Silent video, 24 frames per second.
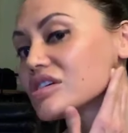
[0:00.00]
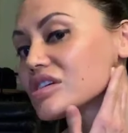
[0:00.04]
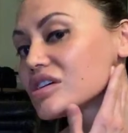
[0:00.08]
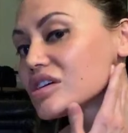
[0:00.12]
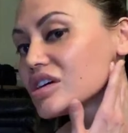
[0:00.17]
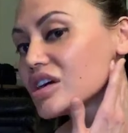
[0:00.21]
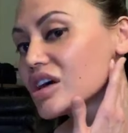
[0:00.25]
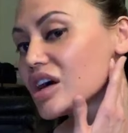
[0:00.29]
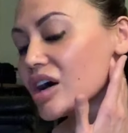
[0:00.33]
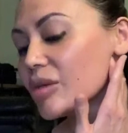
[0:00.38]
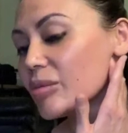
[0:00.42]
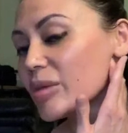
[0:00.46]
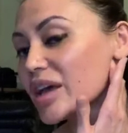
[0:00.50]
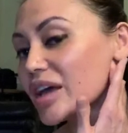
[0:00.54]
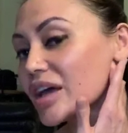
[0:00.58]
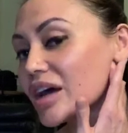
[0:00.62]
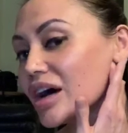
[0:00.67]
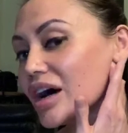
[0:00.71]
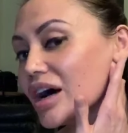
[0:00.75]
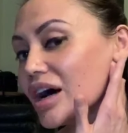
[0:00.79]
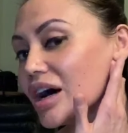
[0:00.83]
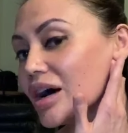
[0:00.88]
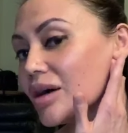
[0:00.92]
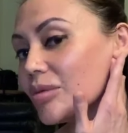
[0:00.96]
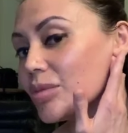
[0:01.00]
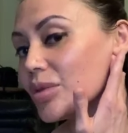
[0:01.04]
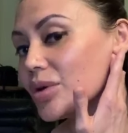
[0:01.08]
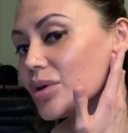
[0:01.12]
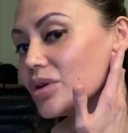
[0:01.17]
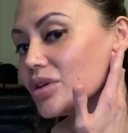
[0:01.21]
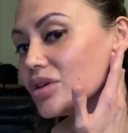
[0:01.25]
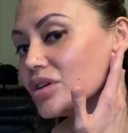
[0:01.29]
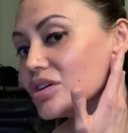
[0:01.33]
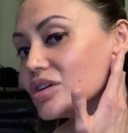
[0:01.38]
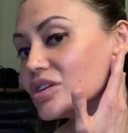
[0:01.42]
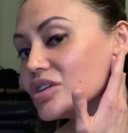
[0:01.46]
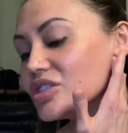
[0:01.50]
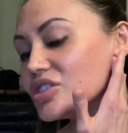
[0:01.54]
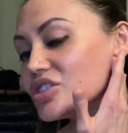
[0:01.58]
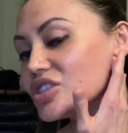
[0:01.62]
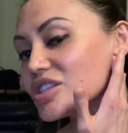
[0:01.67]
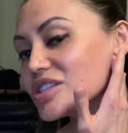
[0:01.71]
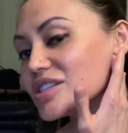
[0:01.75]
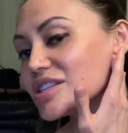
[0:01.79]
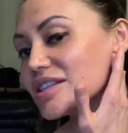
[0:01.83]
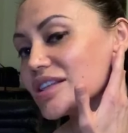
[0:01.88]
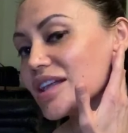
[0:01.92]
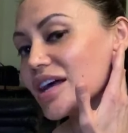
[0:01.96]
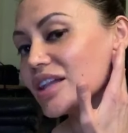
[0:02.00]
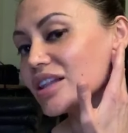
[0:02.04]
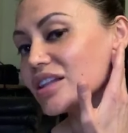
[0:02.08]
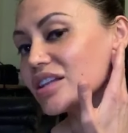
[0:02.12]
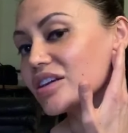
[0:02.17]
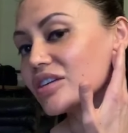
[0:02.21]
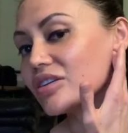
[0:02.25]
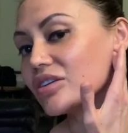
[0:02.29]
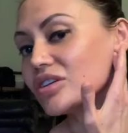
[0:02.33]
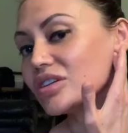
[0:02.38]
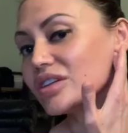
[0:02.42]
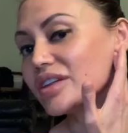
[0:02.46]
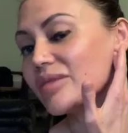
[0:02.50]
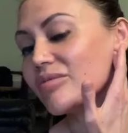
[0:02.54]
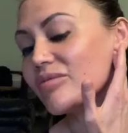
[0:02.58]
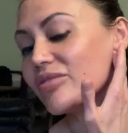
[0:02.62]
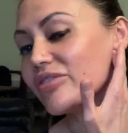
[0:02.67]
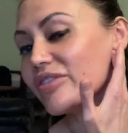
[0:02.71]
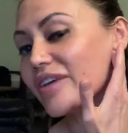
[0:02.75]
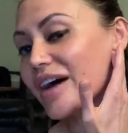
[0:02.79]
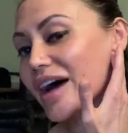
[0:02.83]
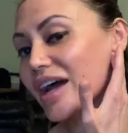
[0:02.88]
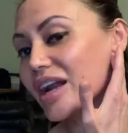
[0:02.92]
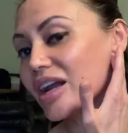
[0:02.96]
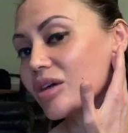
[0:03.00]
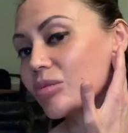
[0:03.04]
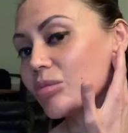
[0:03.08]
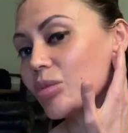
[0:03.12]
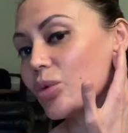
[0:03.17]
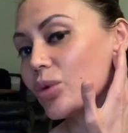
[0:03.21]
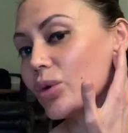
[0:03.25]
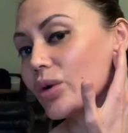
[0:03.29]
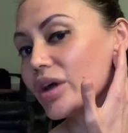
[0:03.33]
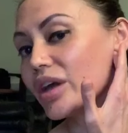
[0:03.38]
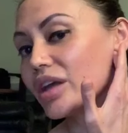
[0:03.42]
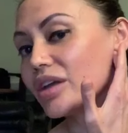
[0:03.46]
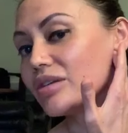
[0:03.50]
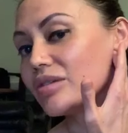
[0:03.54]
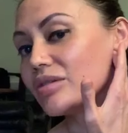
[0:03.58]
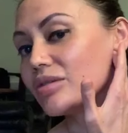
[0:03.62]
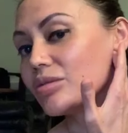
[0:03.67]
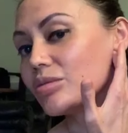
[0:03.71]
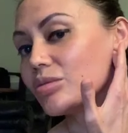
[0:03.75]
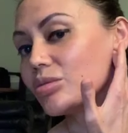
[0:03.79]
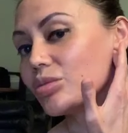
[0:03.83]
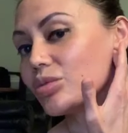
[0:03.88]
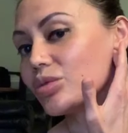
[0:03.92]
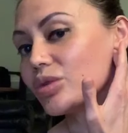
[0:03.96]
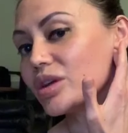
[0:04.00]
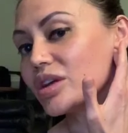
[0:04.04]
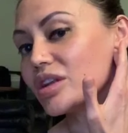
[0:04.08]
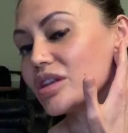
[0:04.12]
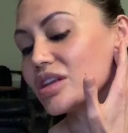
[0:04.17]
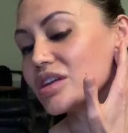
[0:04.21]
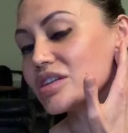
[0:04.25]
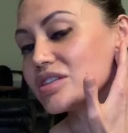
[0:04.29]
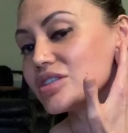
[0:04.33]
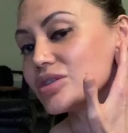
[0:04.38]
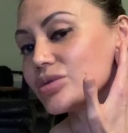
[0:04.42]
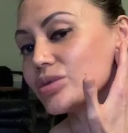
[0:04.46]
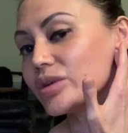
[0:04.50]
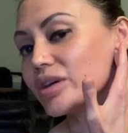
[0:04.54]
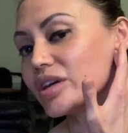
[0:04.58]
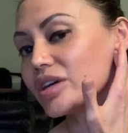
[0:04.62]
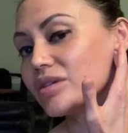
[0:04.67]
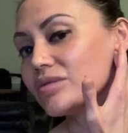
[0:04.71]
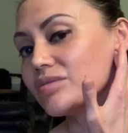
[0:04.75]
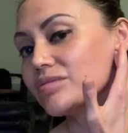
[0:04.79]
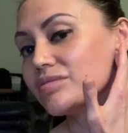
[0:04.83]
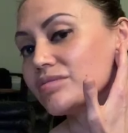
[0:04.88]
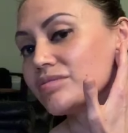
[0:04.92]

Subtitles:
Coming up, just in that little lymphatic point. Breathe into it.